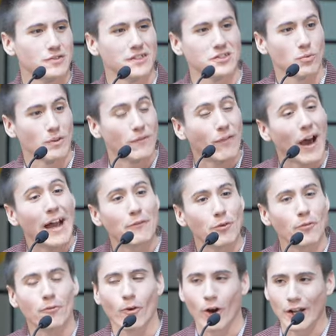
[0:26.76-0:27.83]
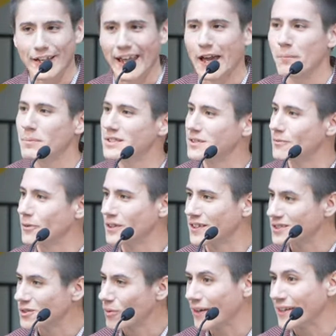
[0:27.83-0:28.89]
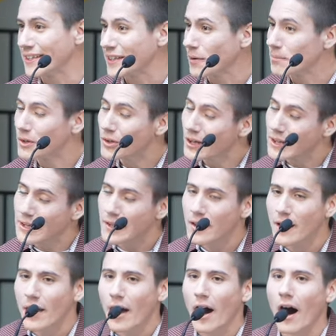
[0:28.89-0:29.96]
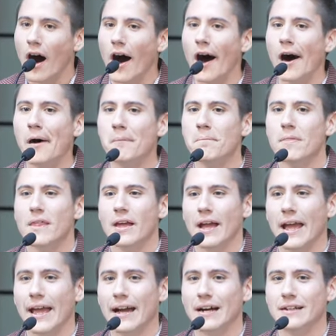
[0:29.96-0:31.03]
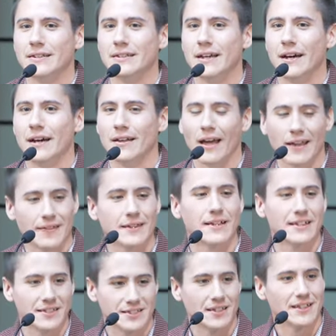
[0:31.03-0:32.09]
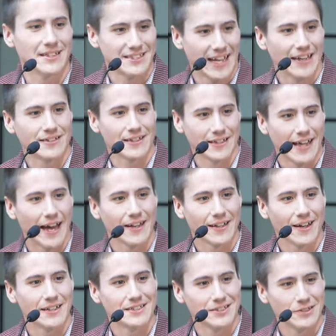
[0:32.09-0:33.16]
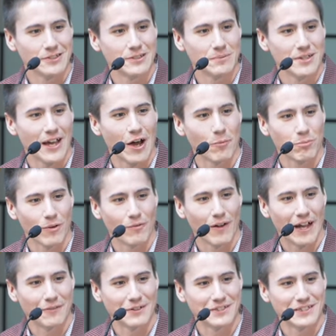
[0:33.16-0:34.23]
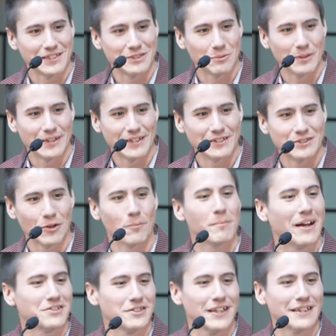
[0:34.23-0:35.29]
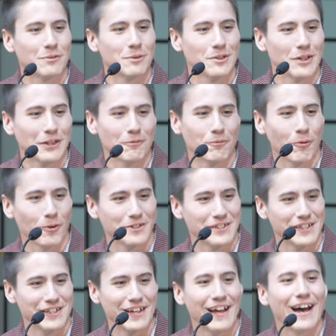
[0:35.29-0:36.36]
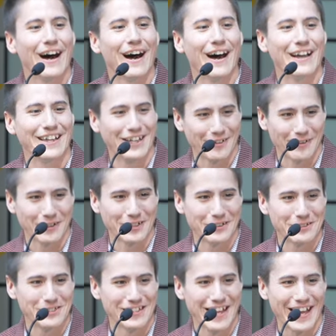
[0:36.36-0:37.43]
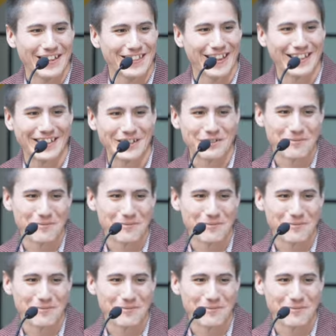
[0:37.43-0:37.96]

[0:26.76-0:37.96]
as a revival for our campus and for the surrounding community. Um, and uh, I think he's done exactly that. God has used him to help revive us this weekend. So, Pastor Nathan, we're looking forward to uh, hearing you today. Thank you.